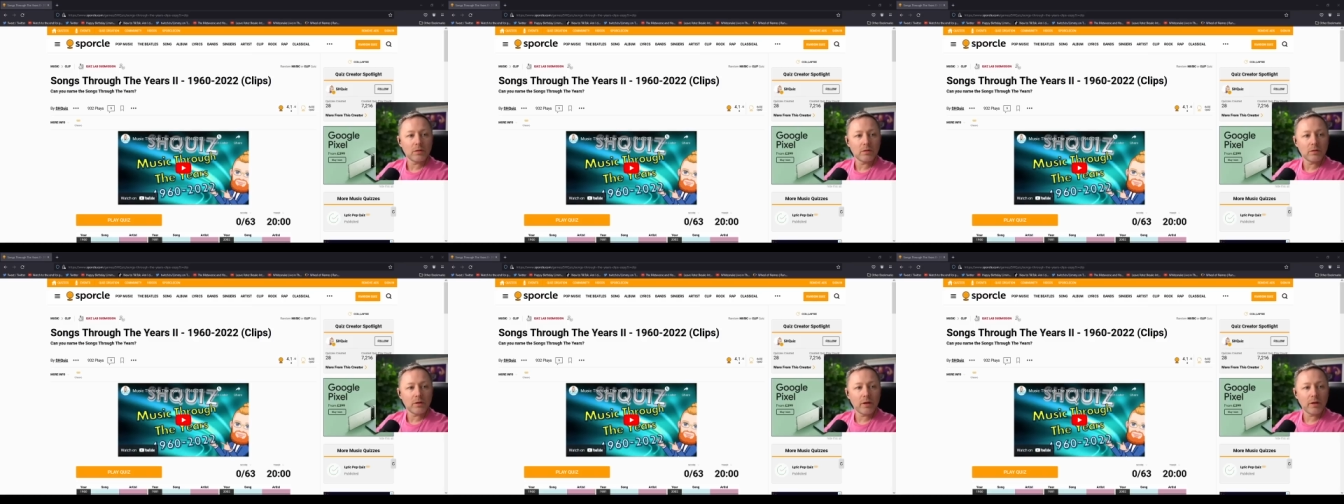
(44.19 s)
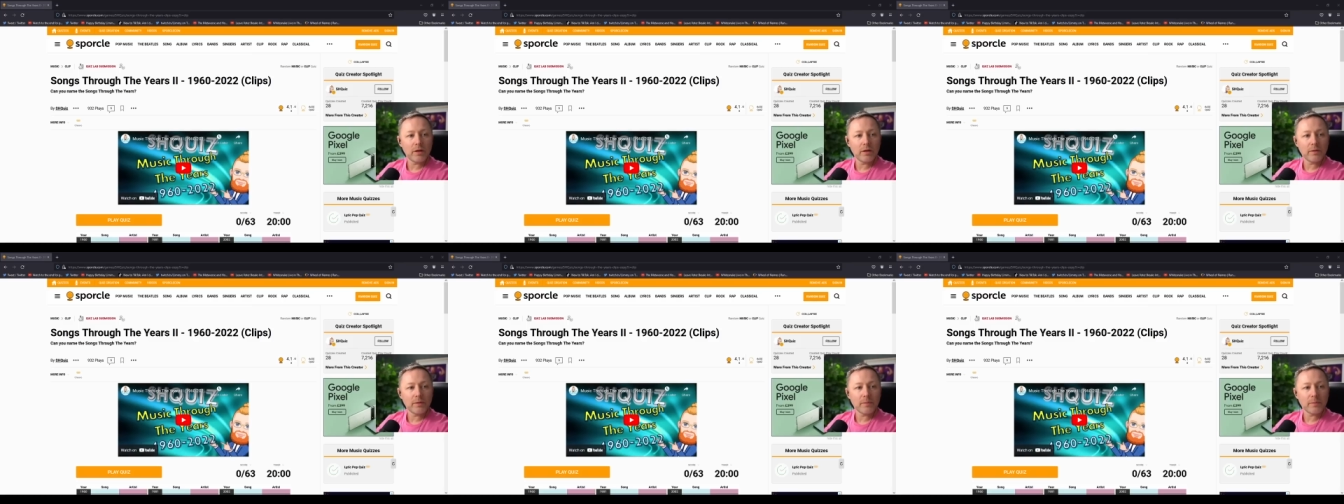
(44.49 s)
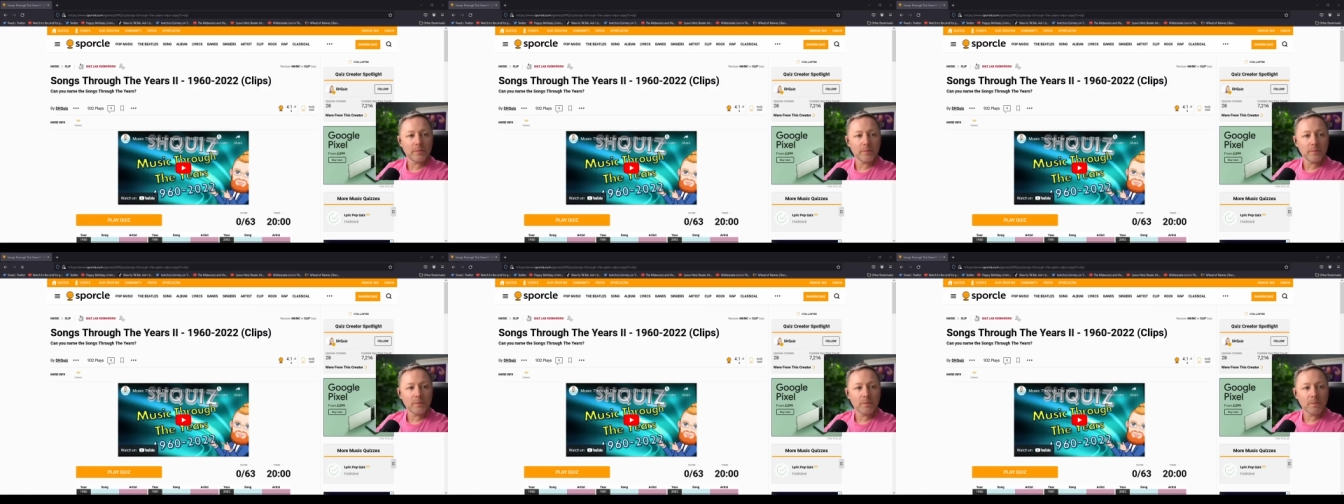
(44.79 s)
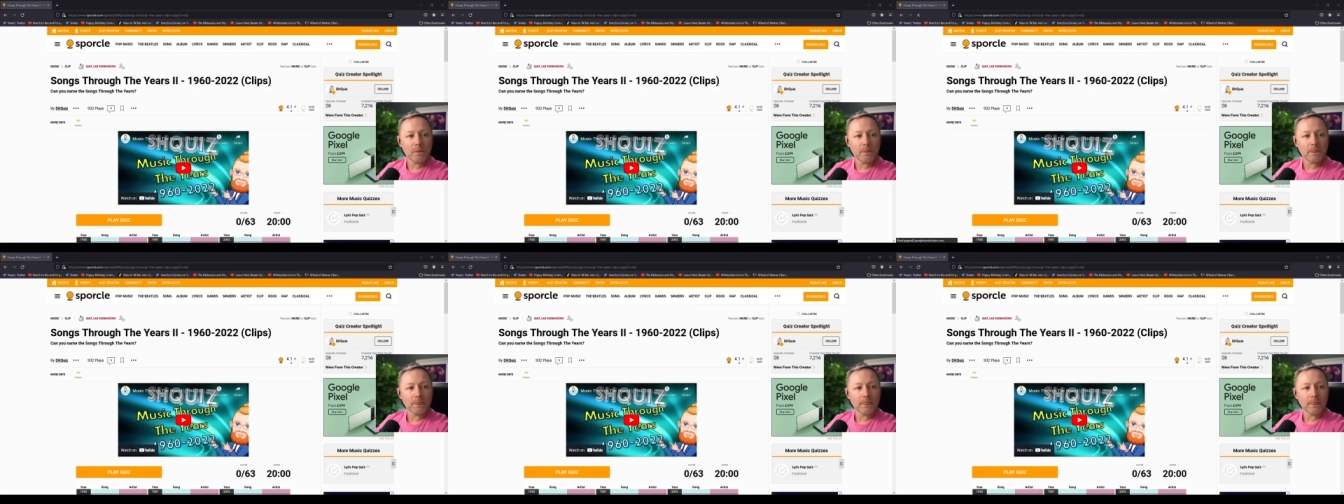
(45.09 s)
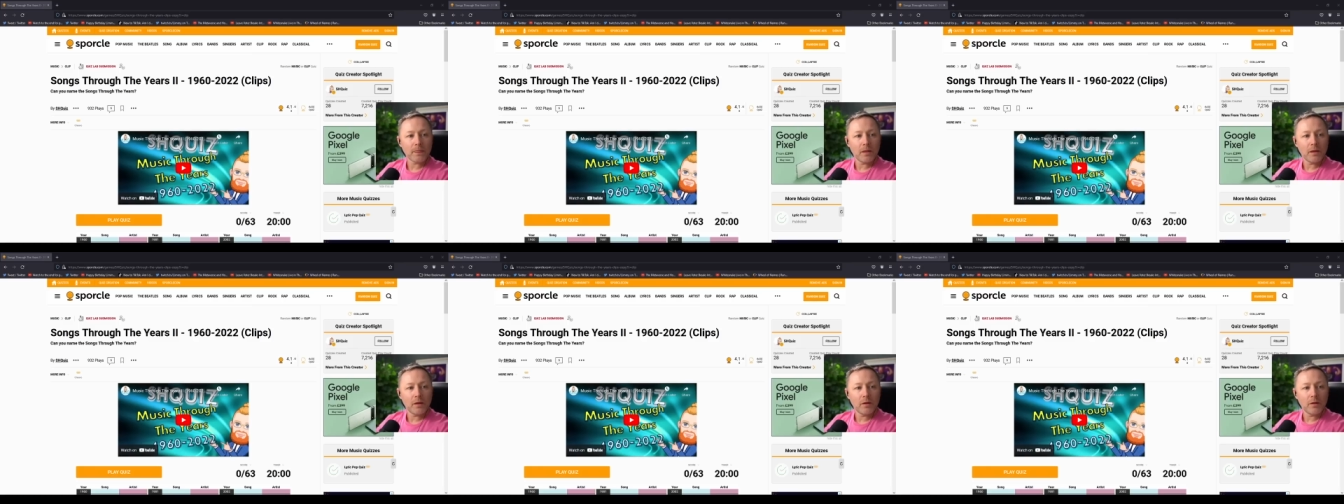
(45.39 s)
Right.
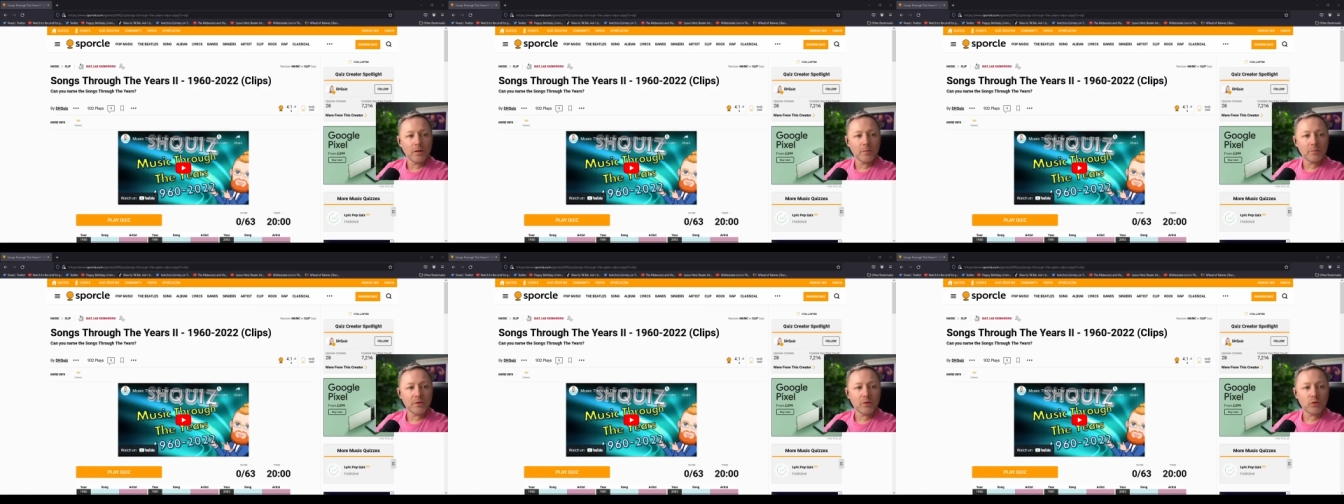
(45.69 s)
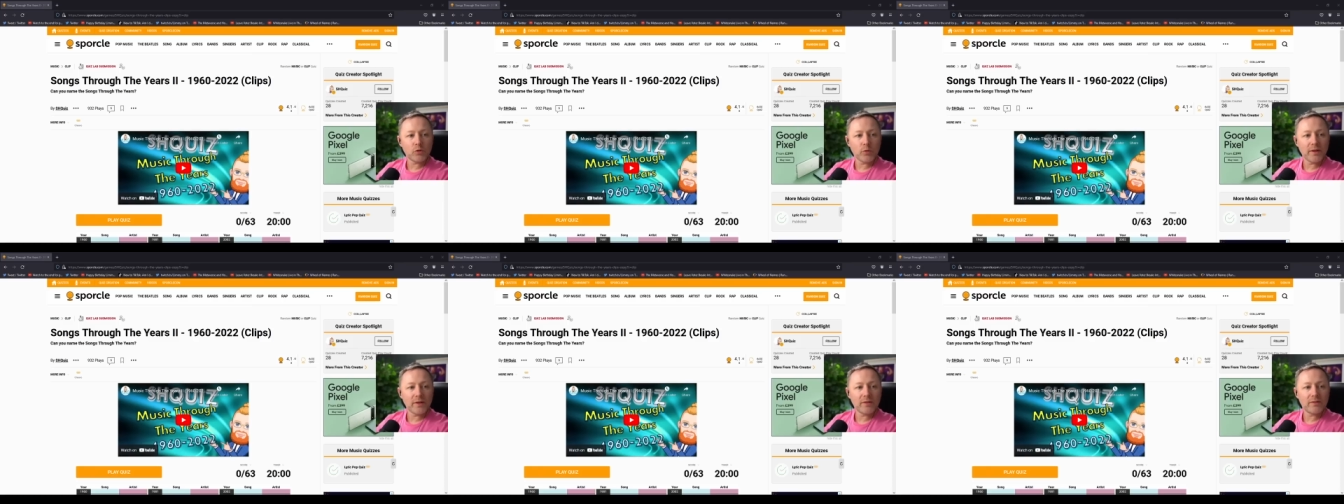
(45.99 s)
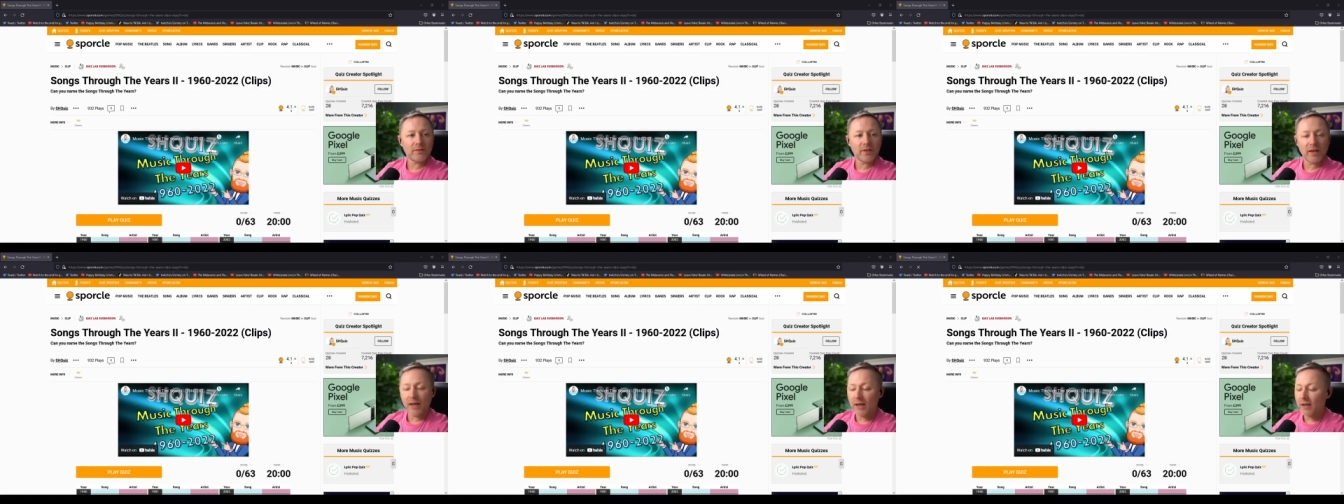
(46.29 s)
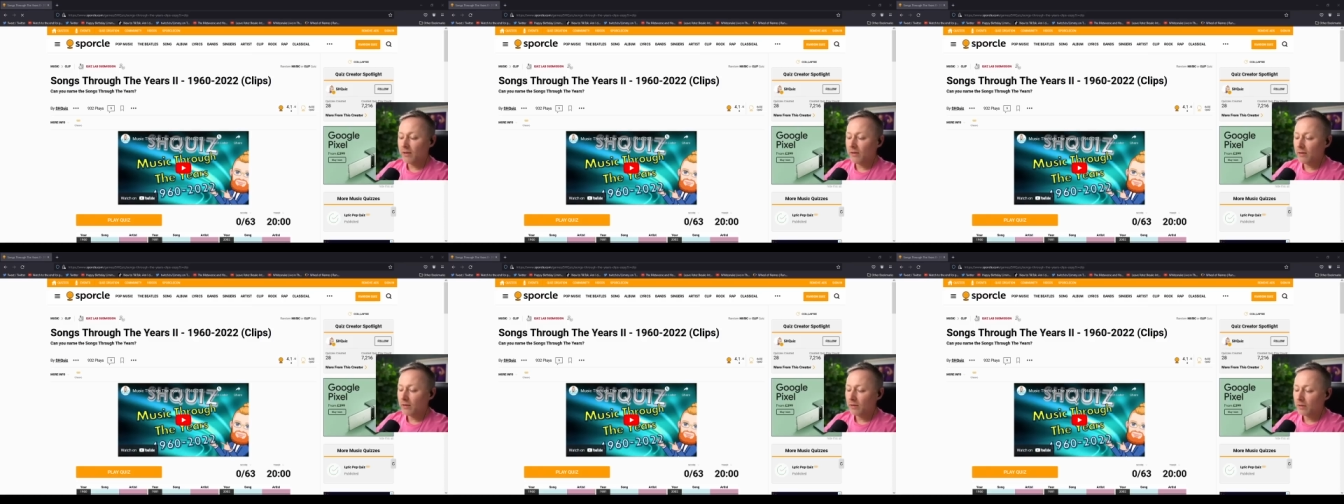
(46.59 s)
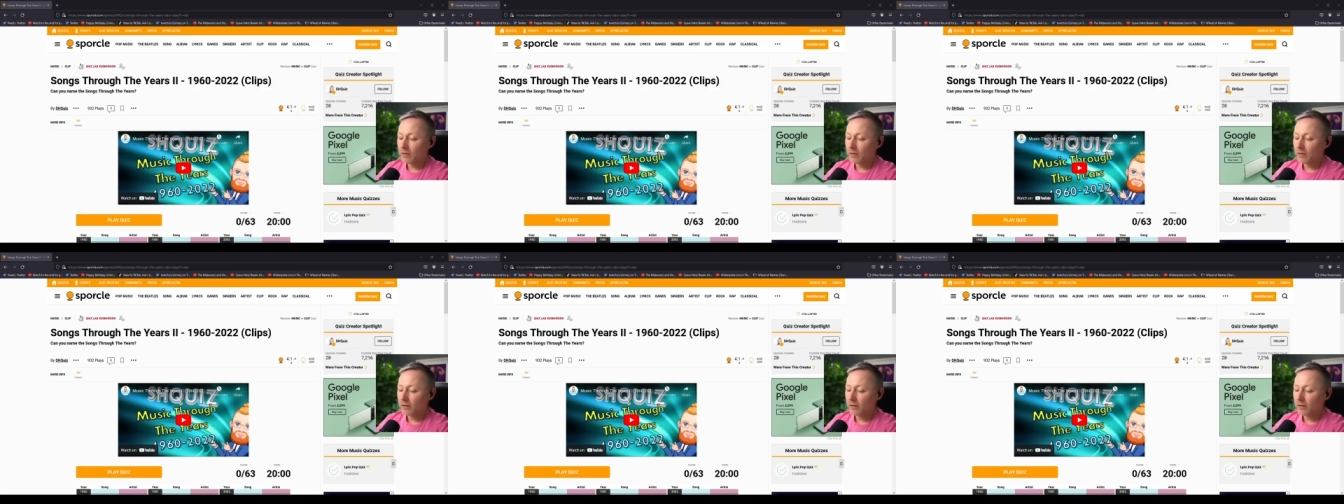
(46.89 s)
Between ten.